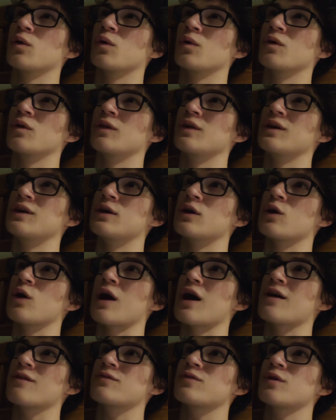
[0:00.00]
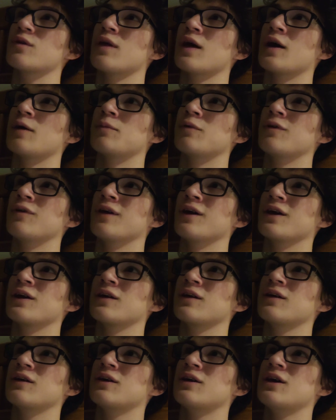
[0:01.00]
or the year after that, but like